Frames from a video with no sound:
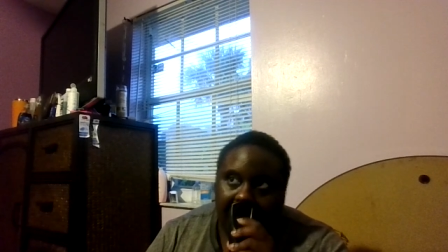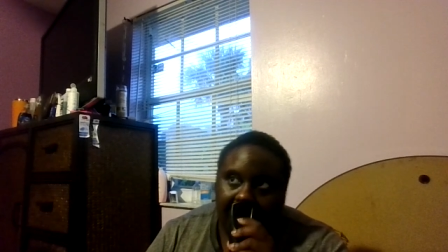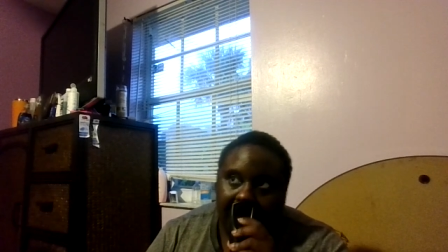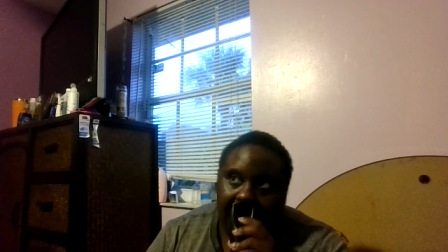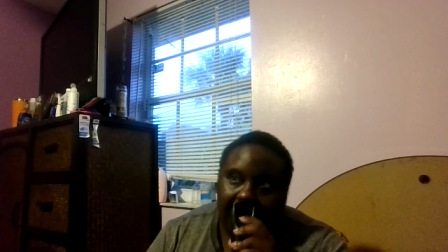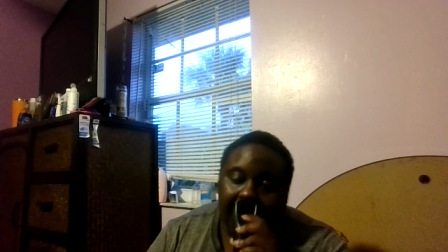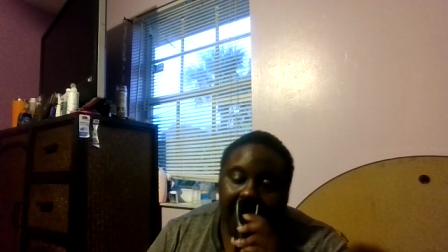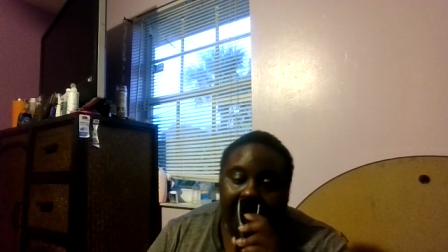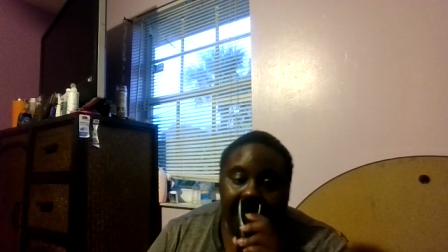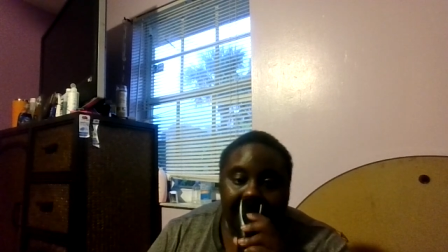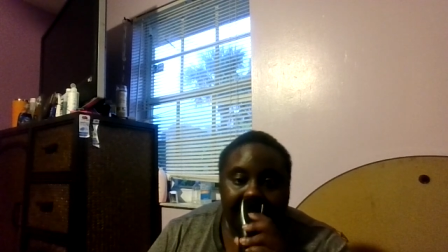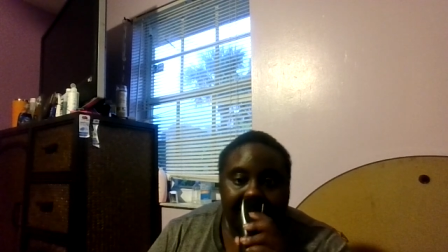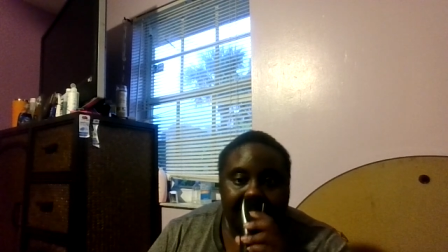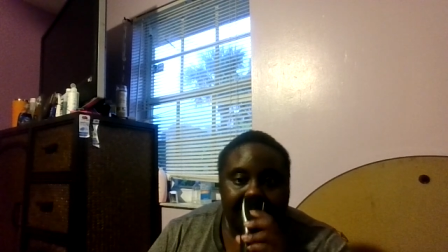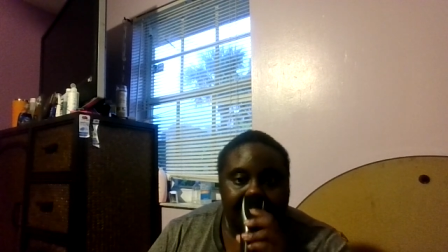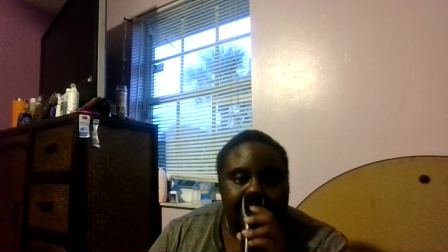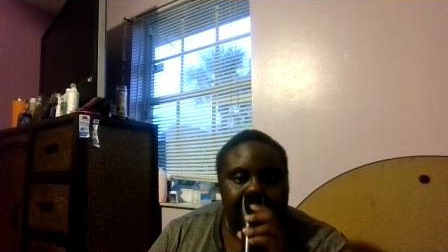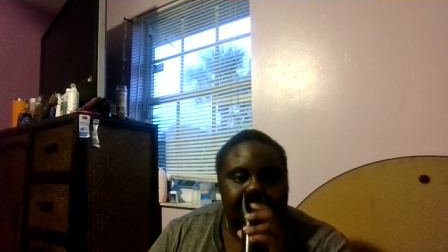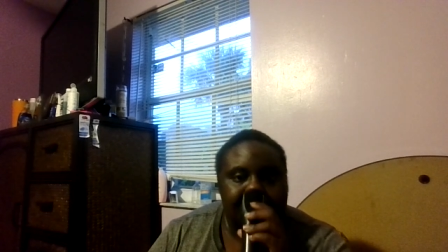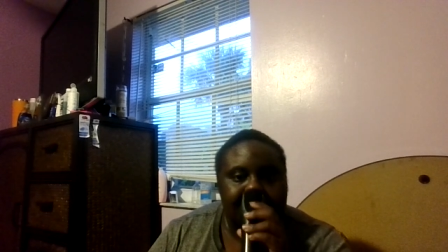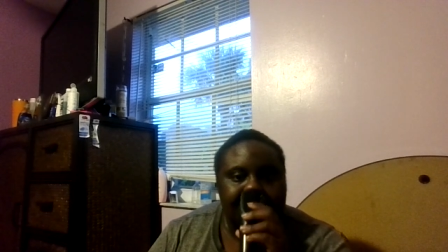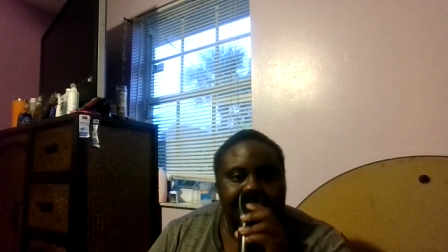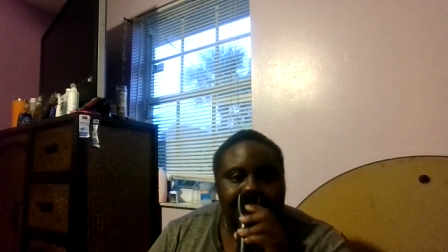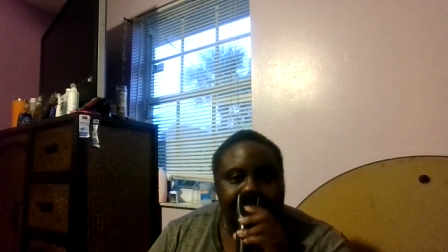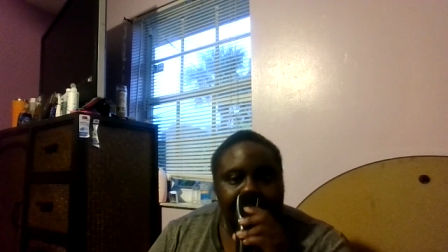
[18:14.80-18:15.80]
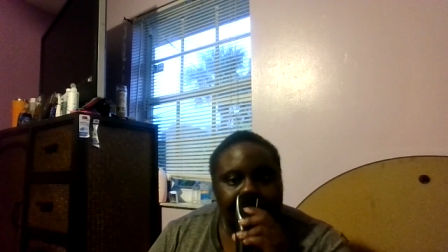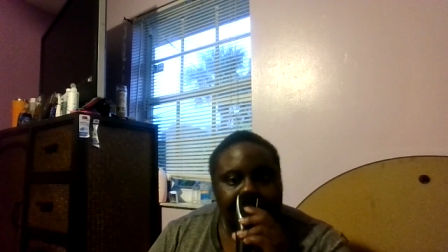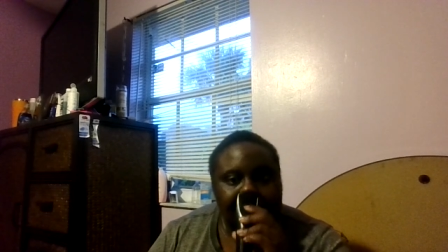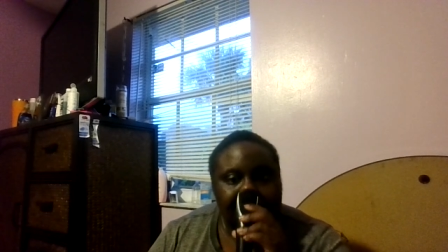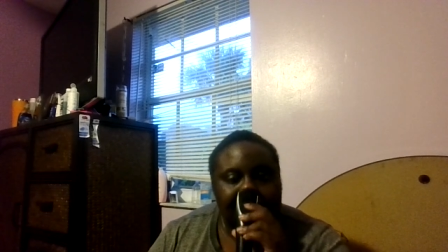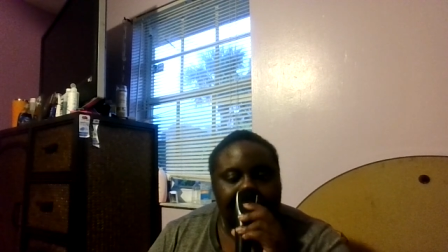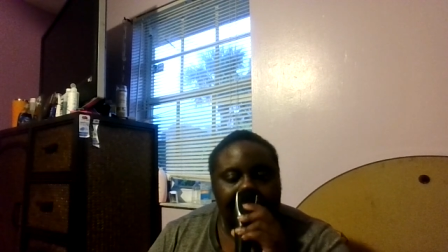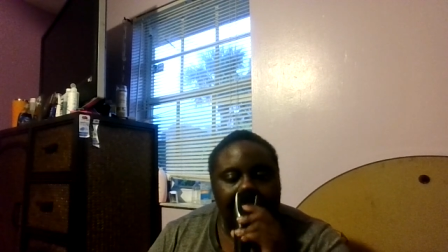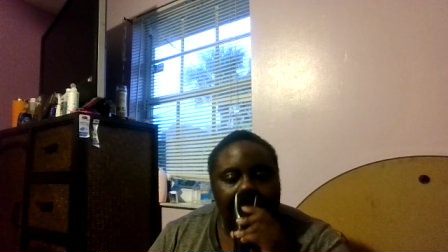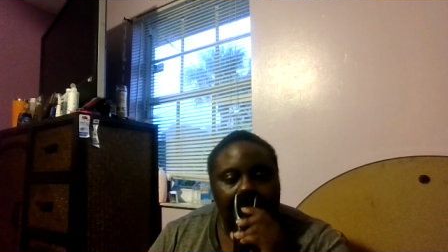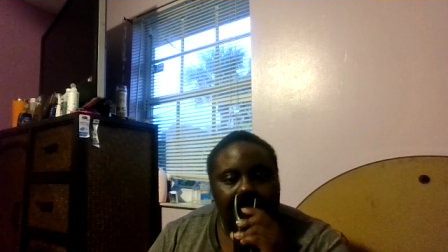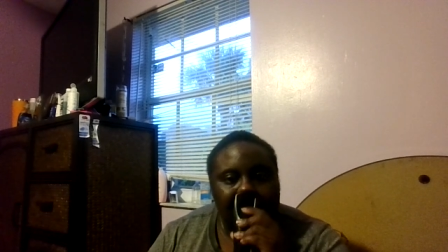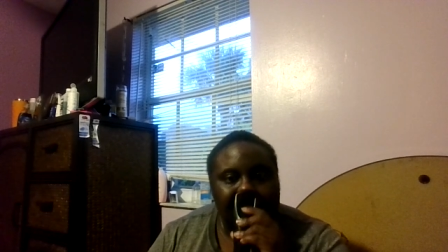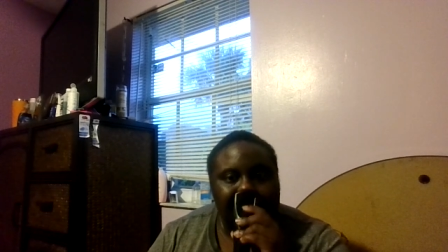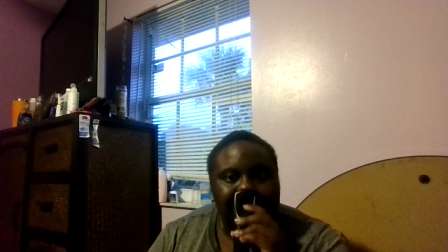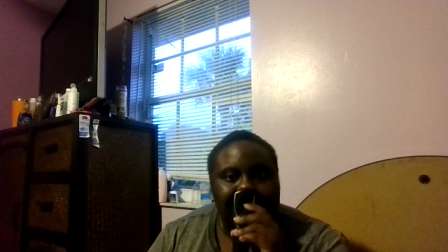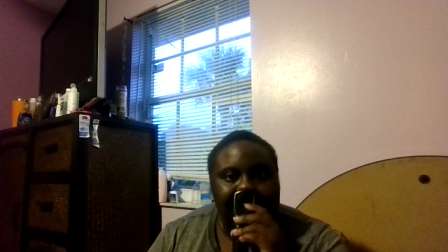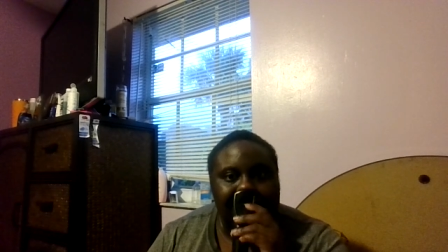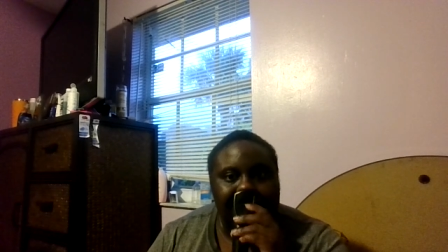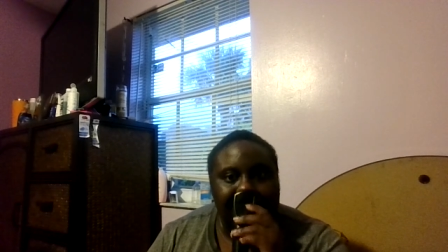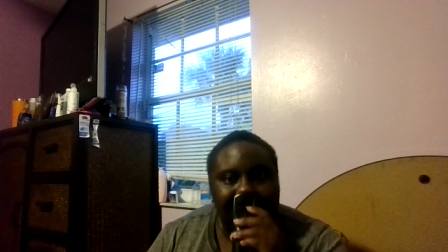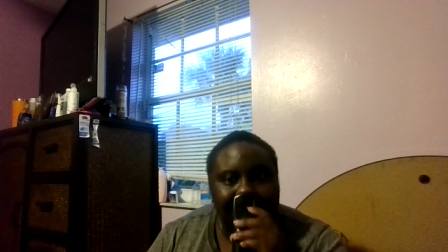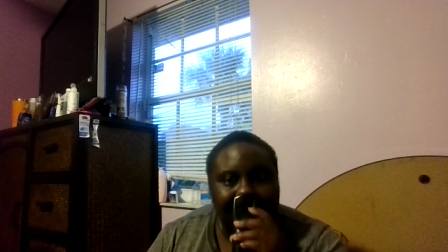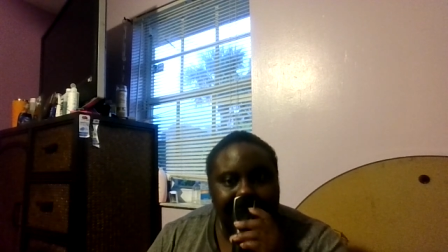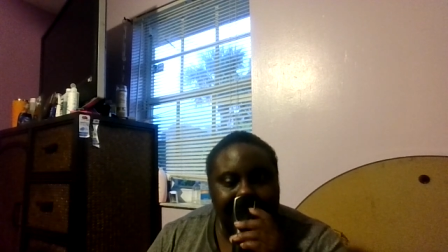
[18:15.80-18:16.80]
I could sit down and
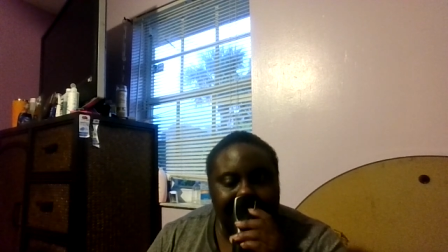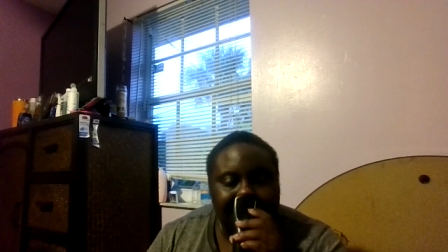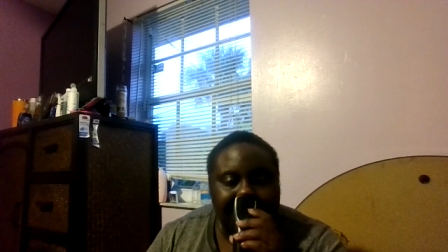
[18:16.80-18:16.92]
eat